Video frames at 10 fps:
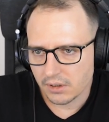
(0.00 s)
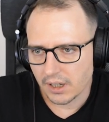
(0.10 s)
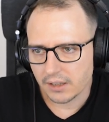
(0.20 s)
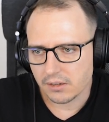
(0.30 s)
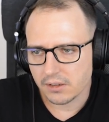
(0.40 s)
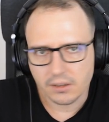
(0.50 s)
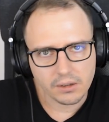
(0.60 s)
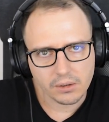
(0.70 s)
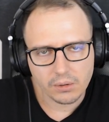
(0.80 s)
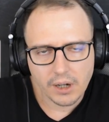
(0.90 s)
I still
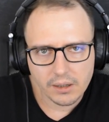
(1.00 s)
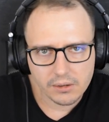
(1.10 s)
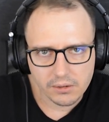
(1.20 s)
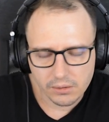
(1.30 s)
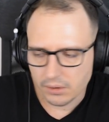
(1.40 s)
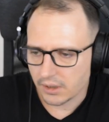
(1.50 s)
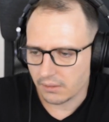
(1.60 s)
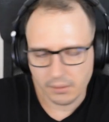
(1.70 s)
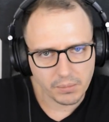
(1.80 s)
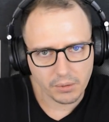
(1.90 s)
don't know how to do
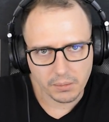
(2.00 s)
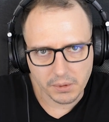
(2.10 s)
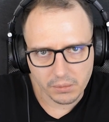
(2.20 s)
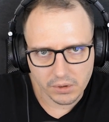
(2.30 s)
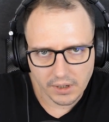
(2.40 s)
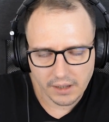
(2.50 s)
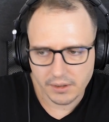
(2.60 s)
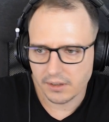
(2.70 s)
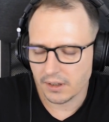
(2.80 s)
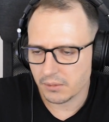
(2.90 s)
and probably wouldn't have
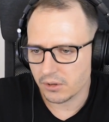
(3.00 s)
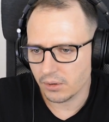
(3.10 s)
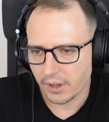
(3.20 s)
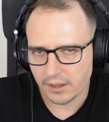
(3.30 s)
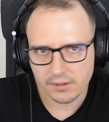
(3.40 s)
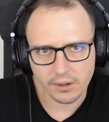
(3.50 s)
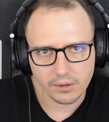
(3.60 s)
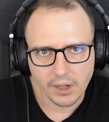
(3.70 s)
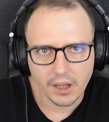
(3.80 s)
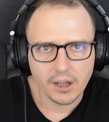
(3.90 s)
the time to do that, so